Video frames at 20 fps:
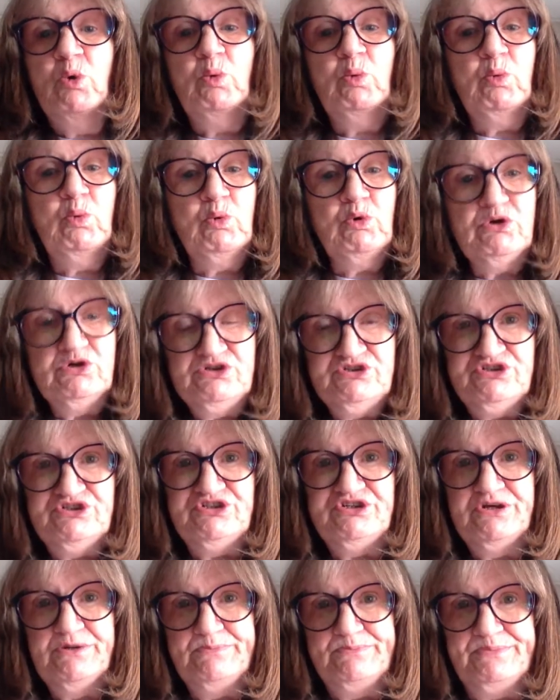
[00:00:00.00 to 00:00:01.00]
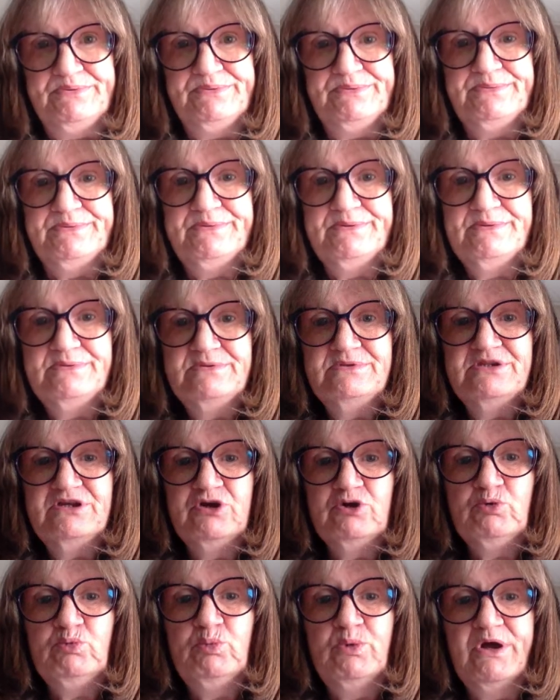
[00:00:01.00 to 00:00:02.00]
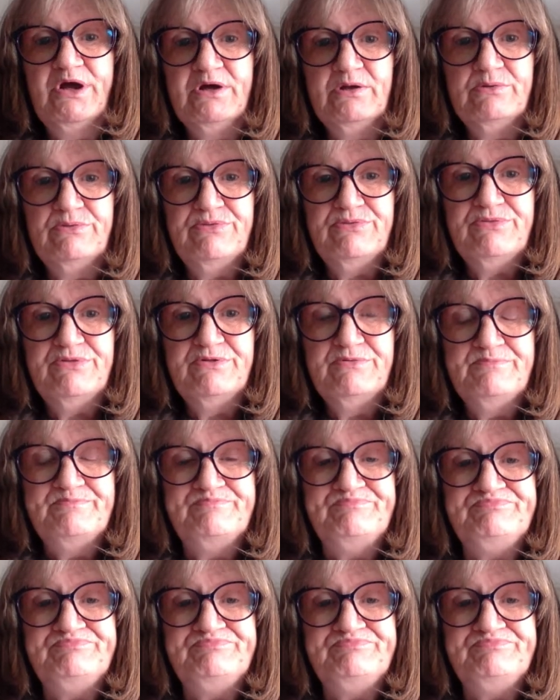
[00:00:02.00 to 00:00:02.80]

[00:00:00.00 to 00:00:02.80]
worship their wealth?